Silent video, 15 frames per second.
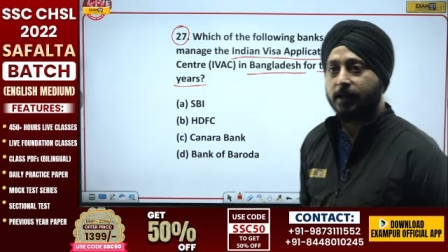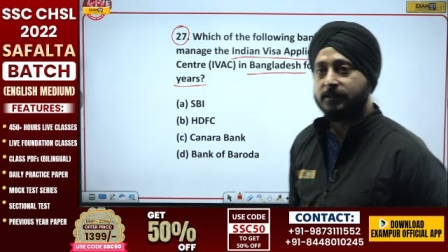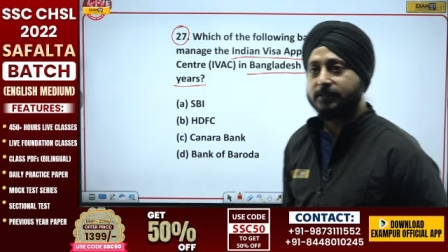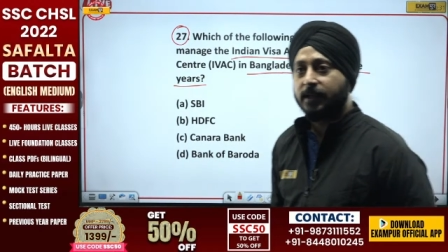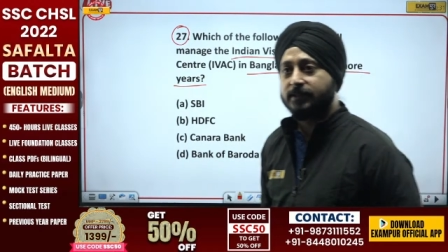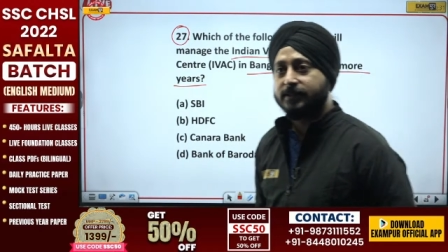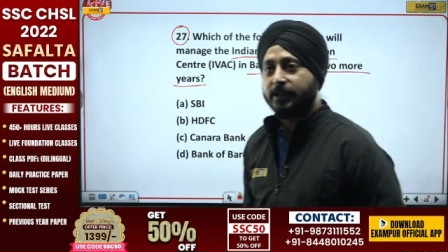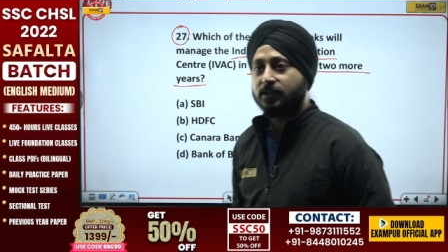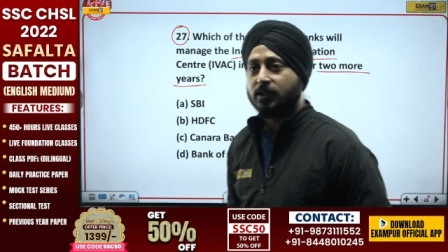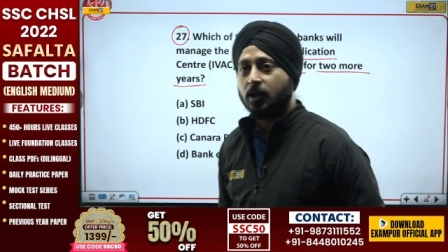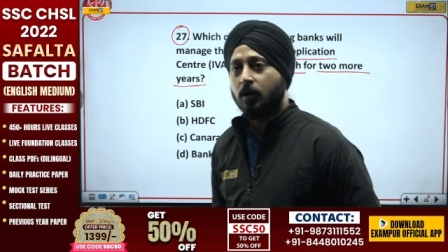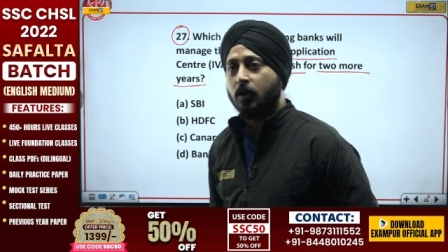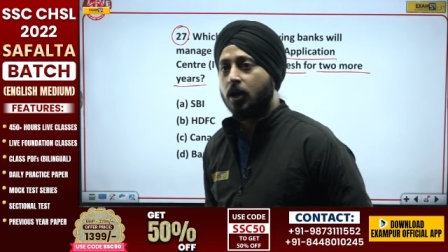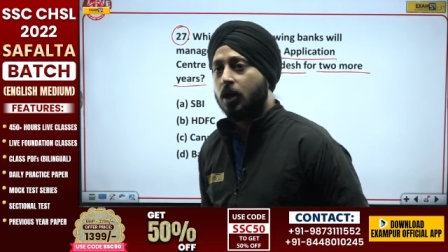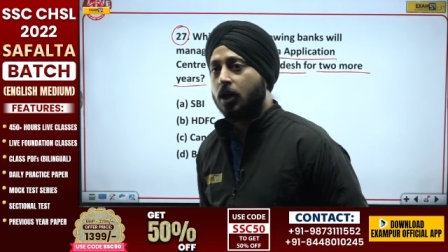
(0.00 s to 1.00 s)
is there a section?
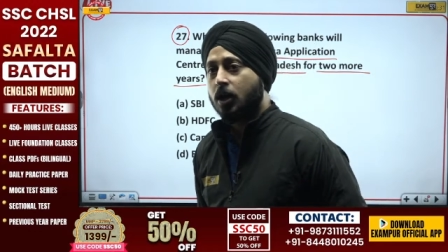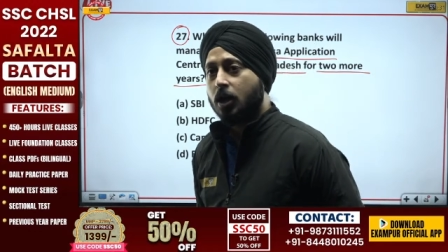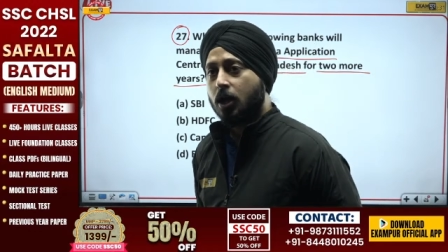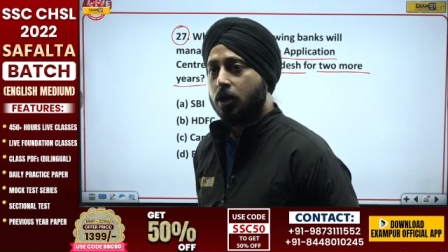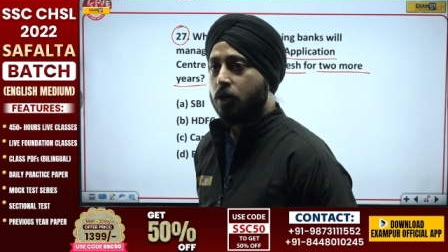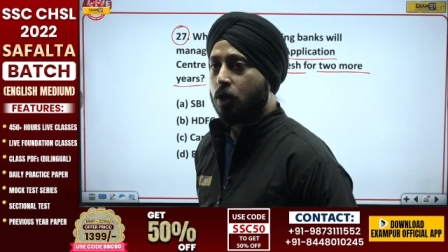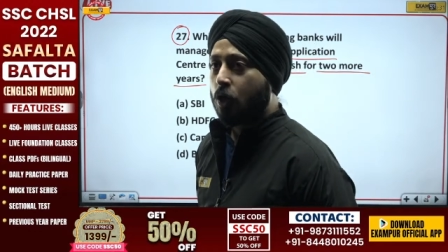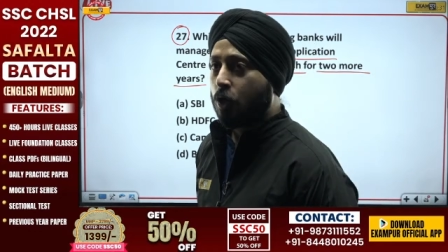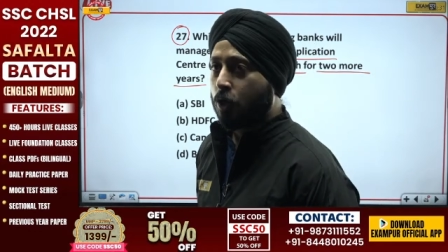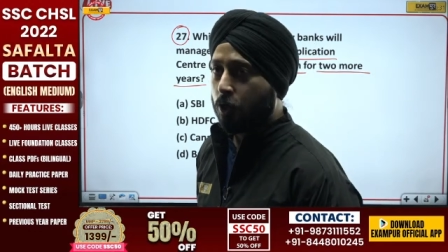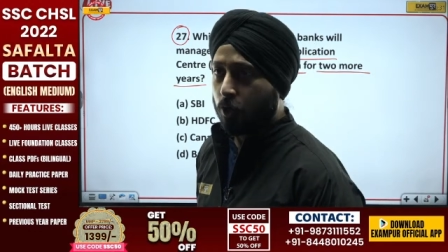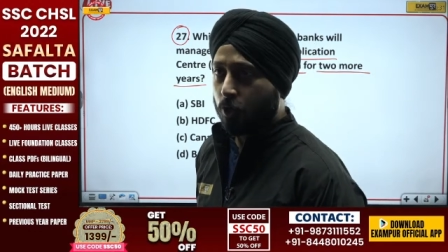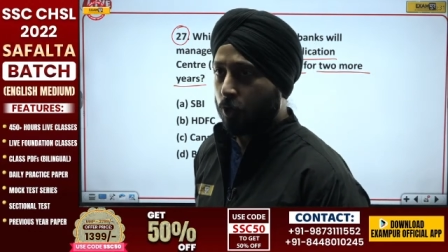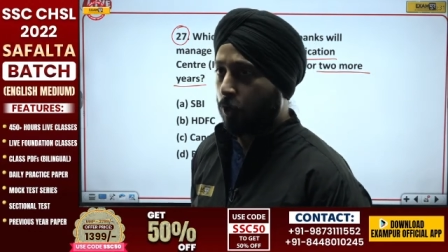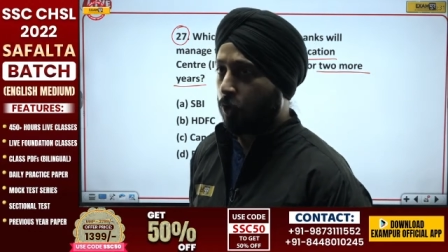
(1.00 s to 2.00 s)
No,
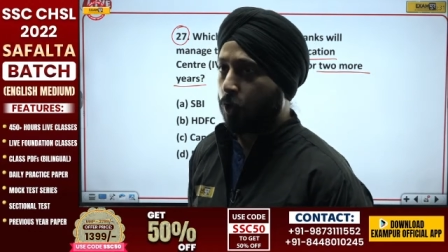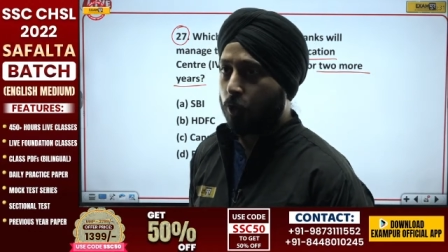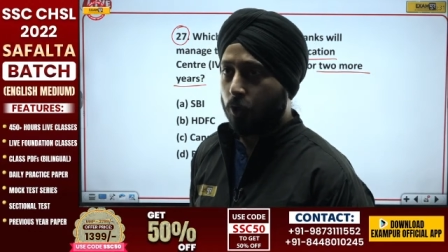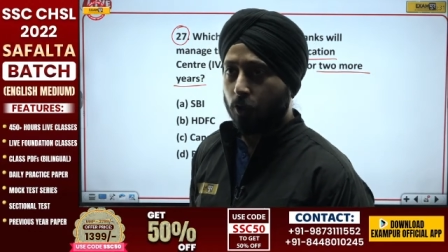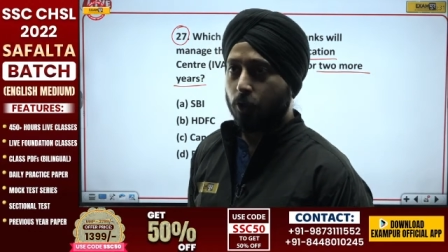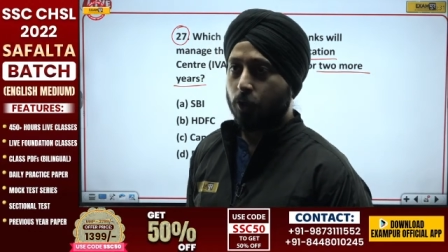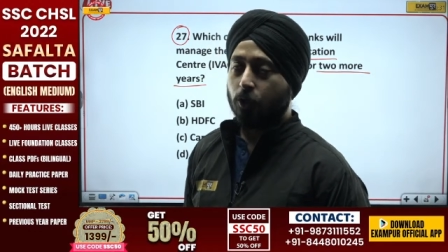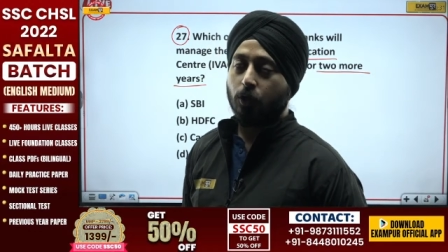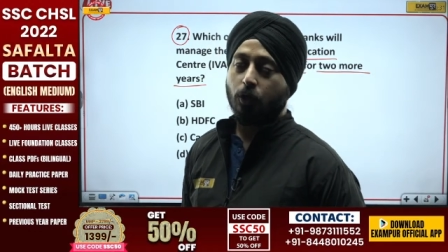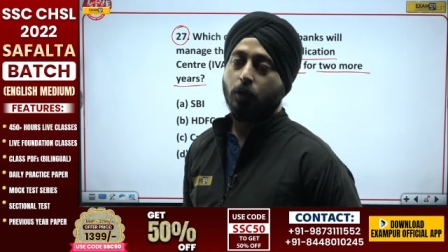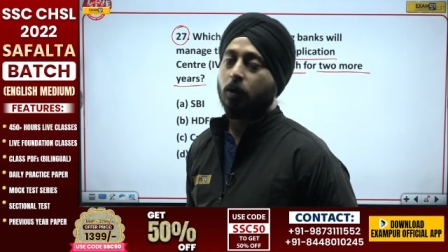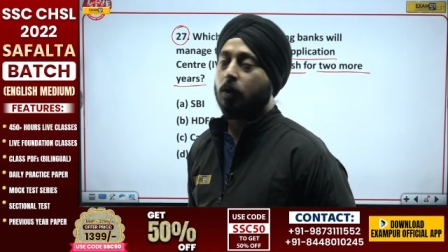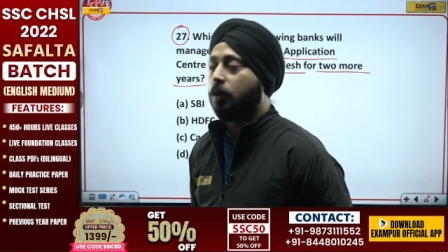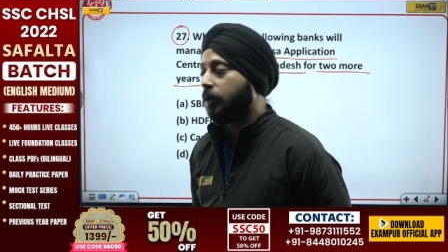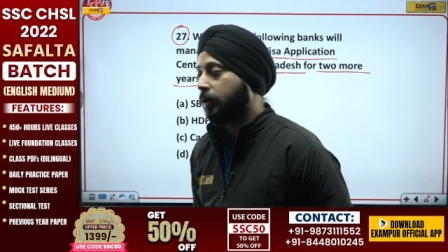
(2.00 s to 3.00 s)
no, no, no, no, no, no,
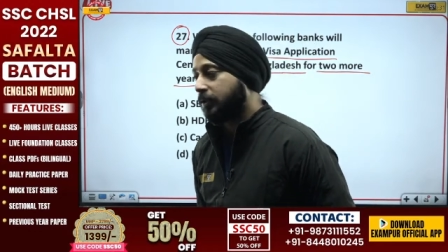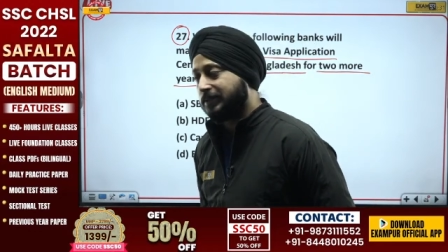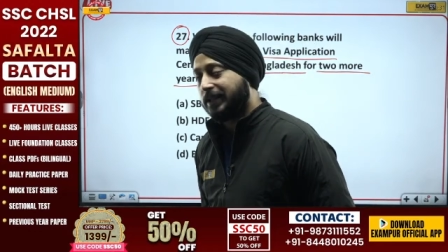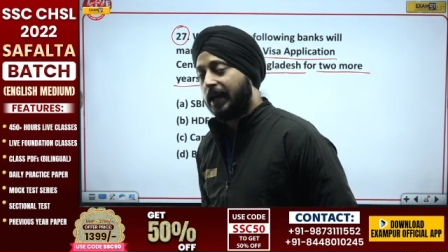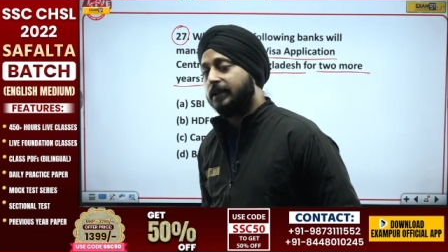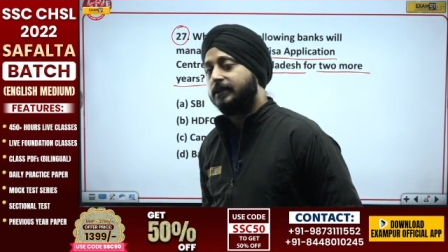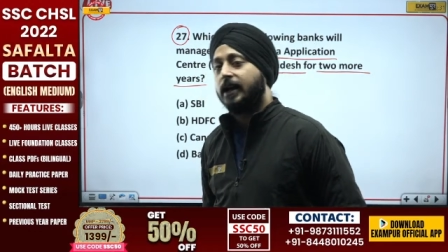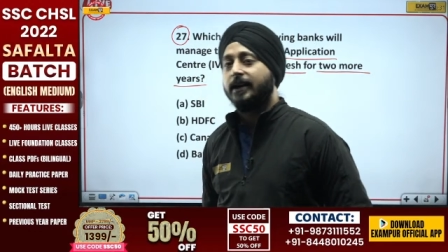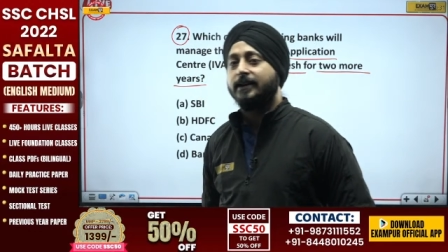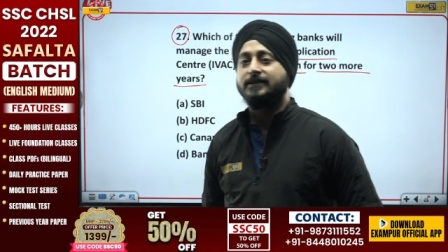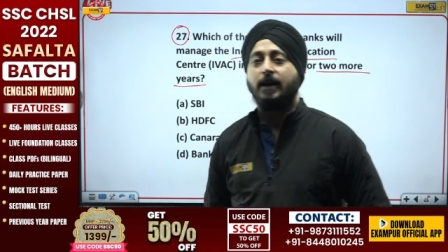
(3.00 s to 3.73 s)
no. That, that is